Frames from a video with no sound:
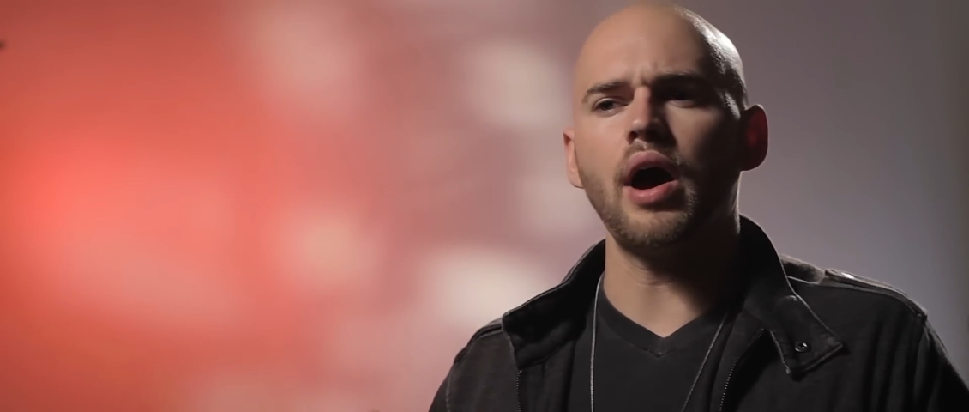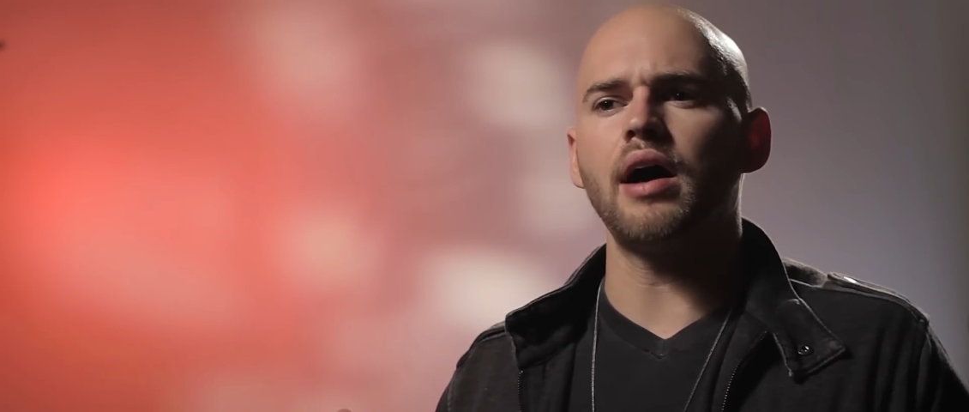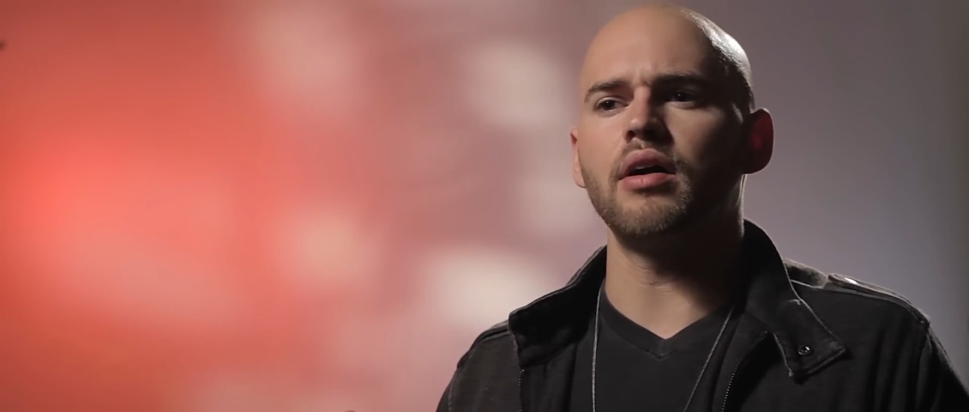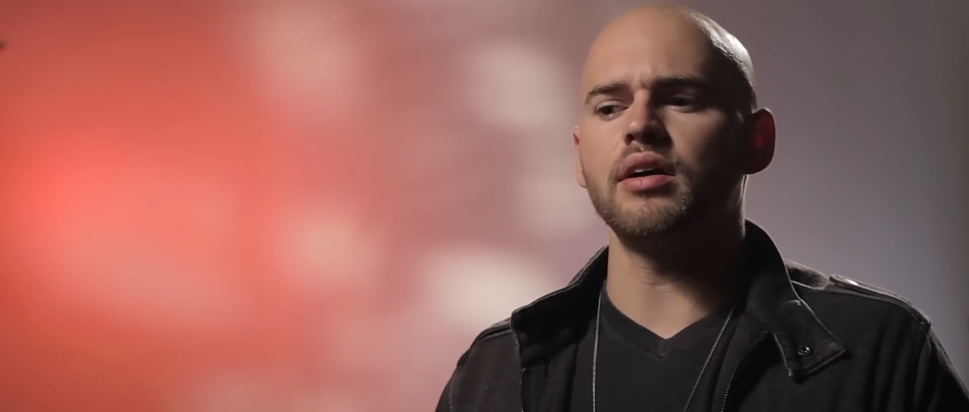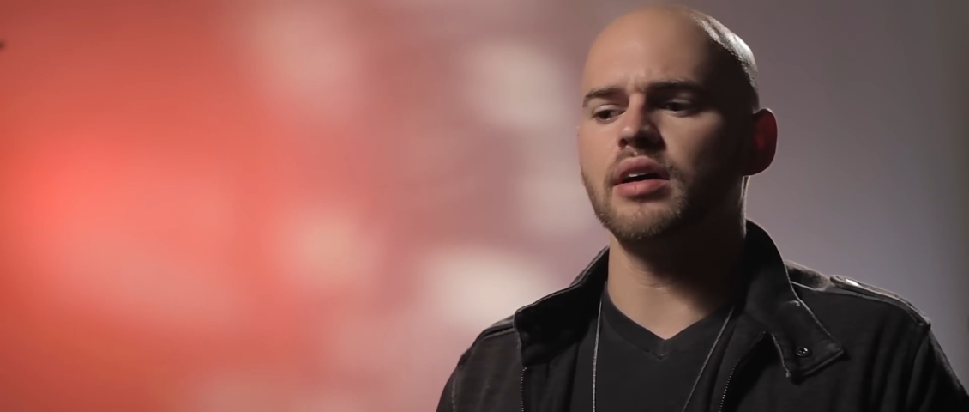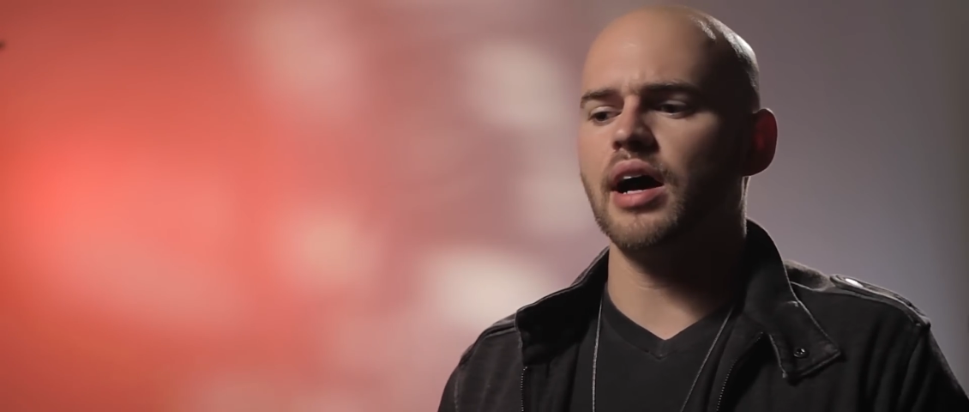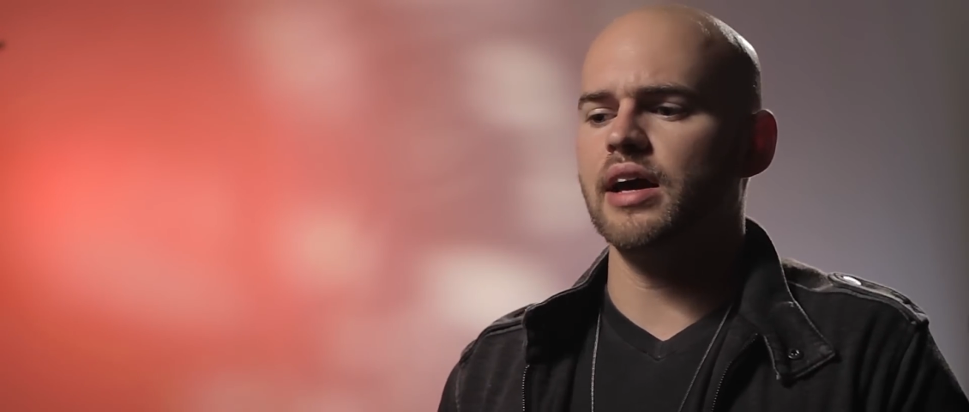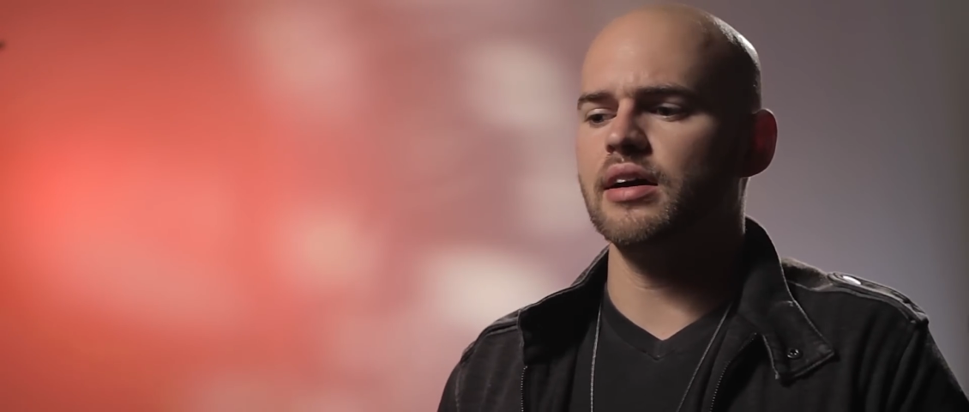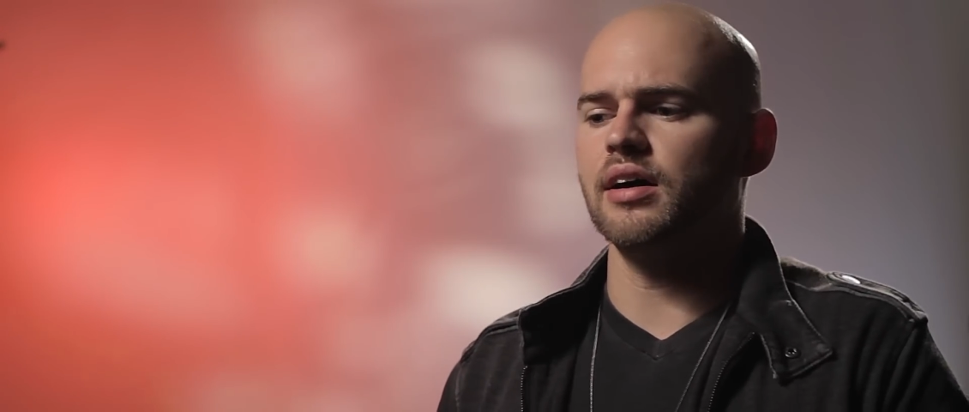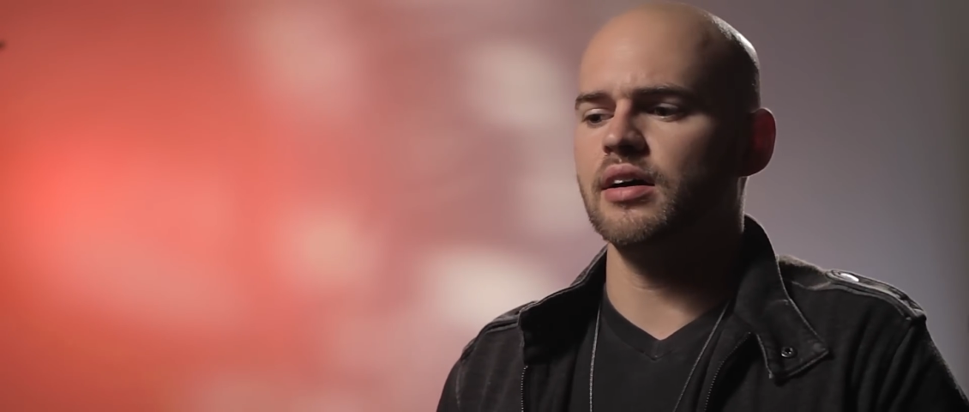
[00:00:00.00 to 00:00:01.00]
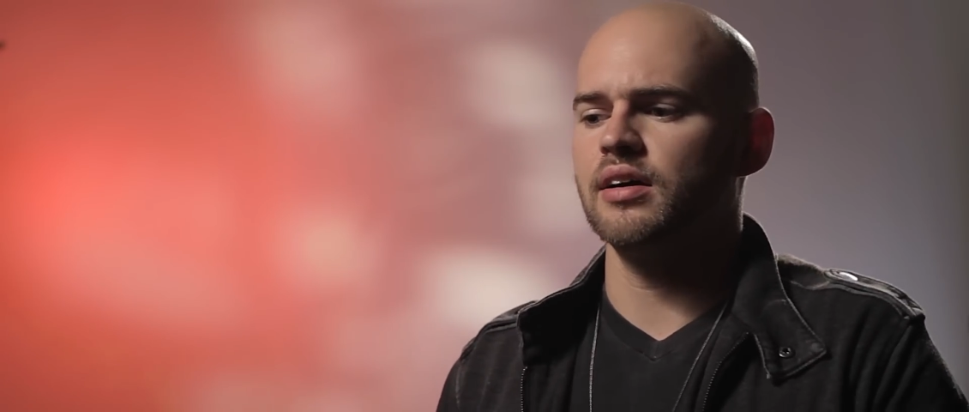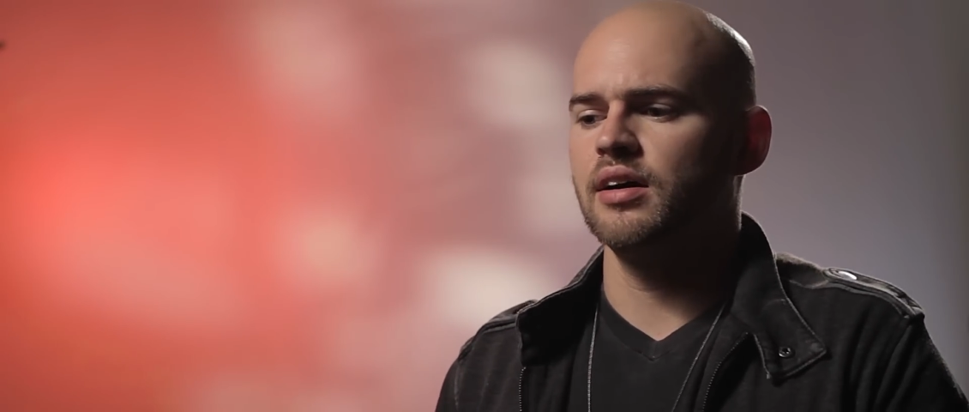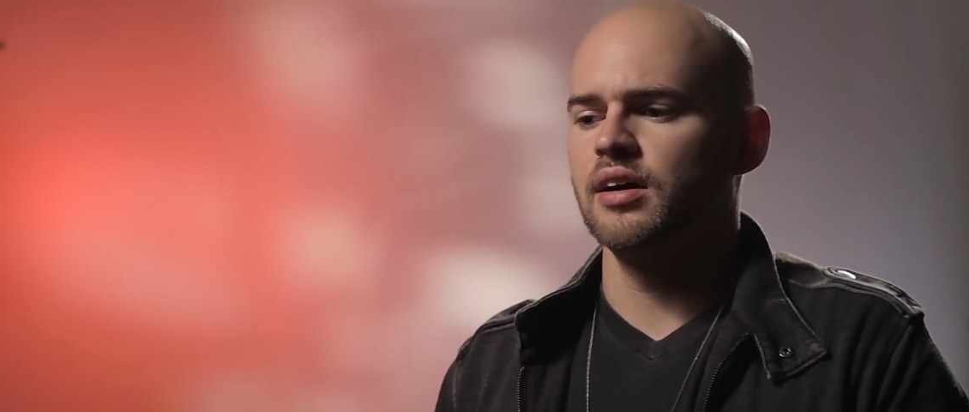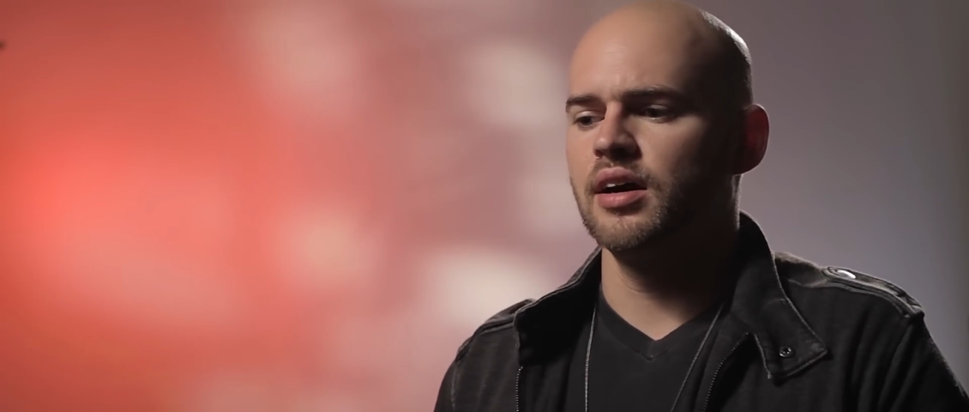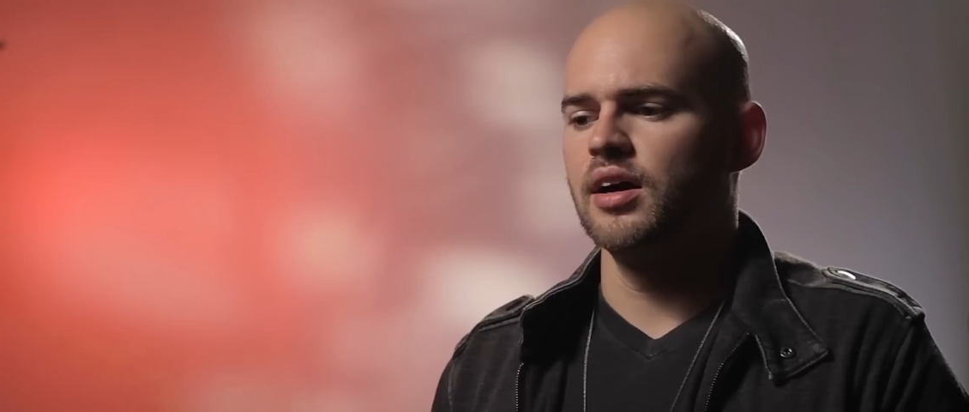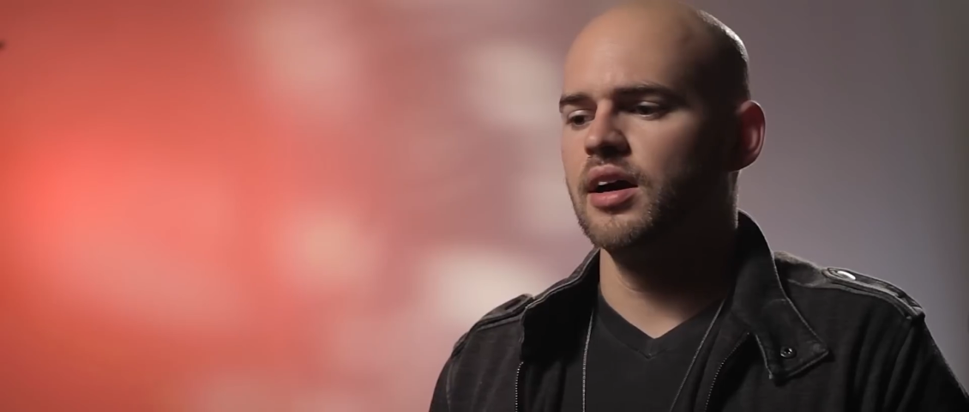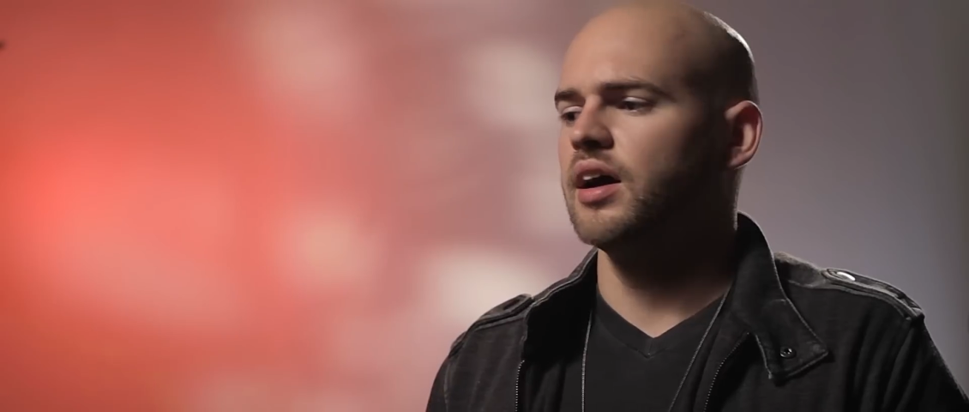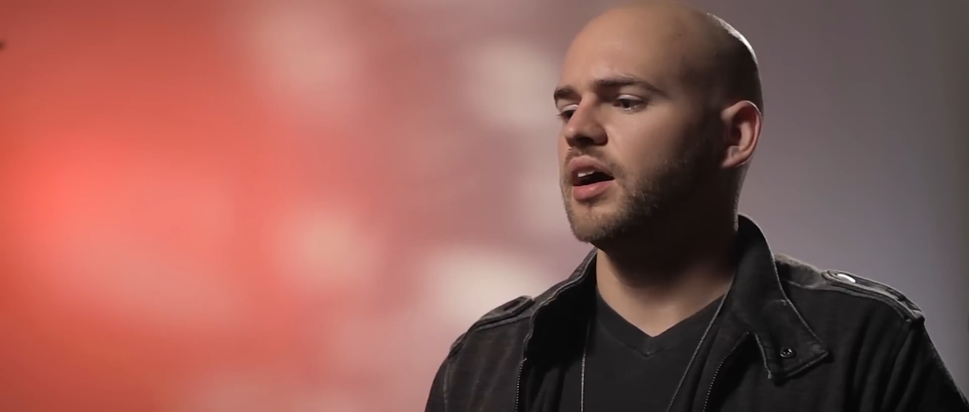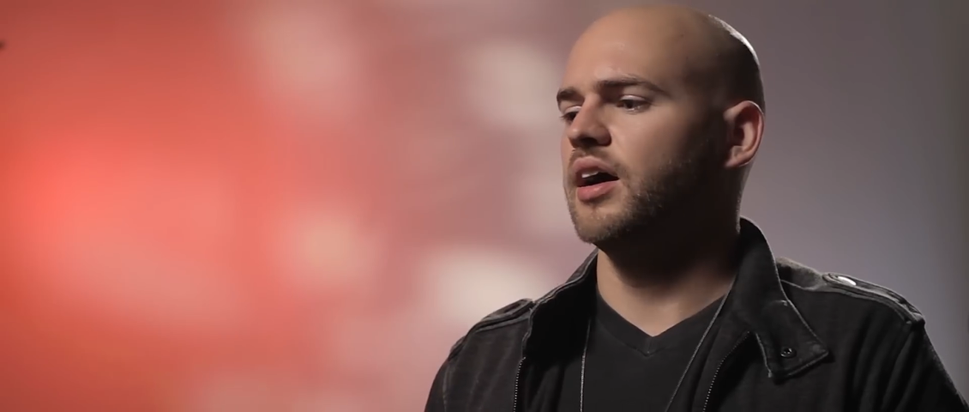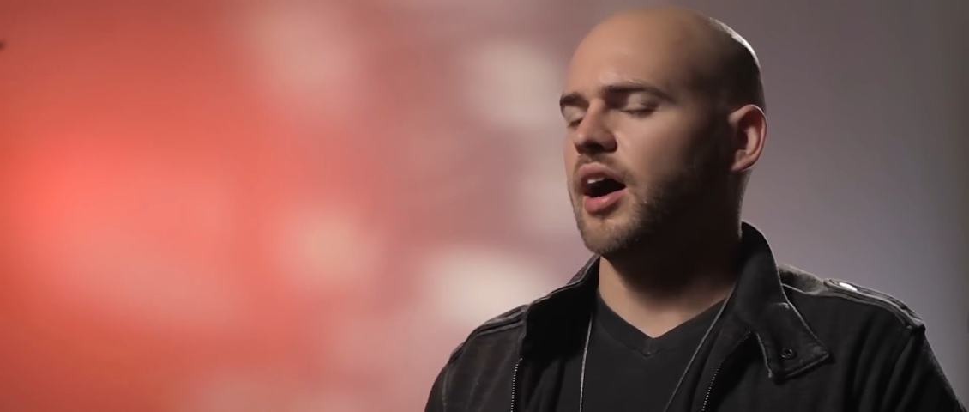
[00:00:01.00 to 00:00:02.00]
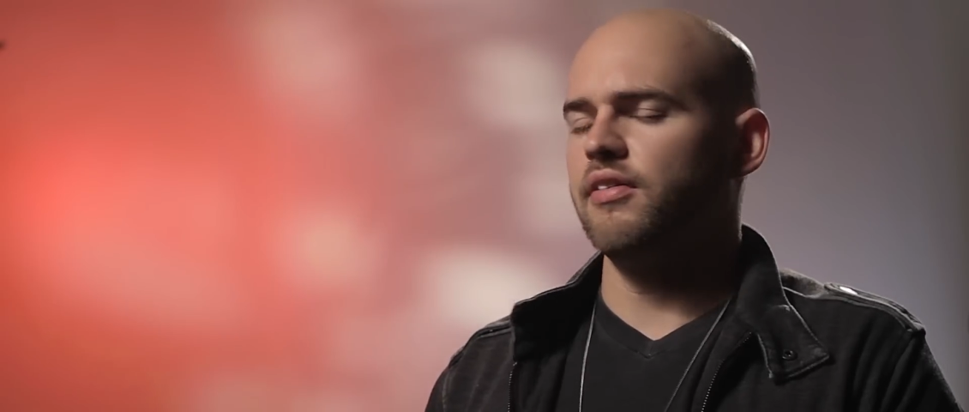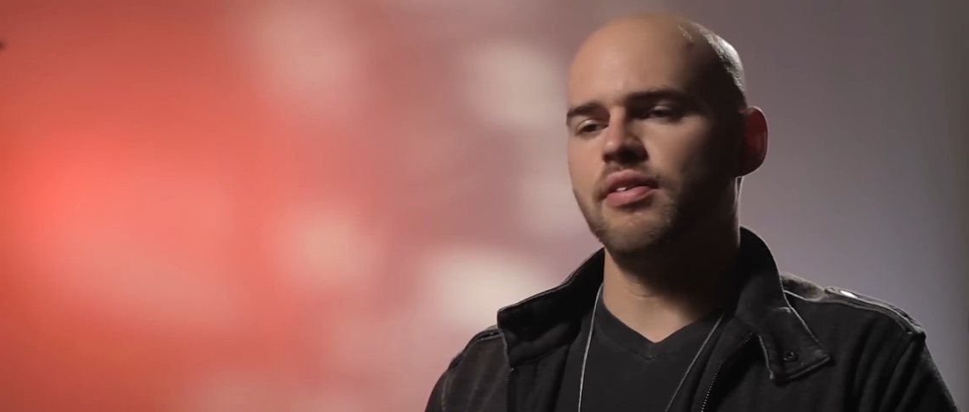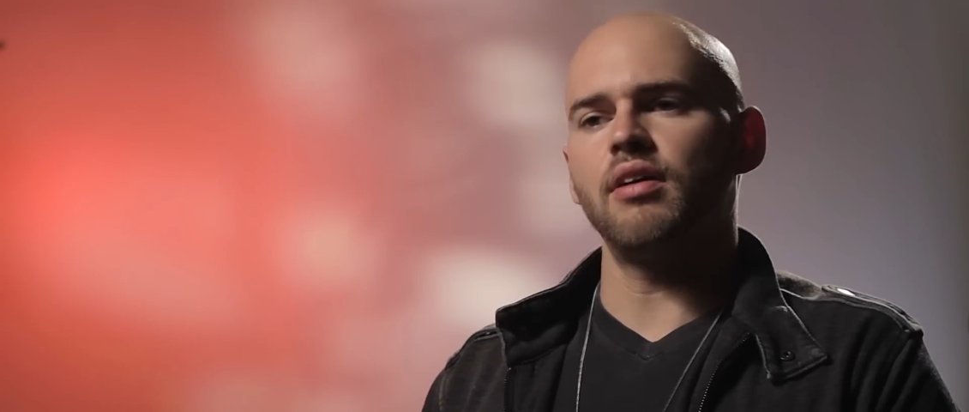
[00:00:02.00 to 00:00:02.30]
wow, I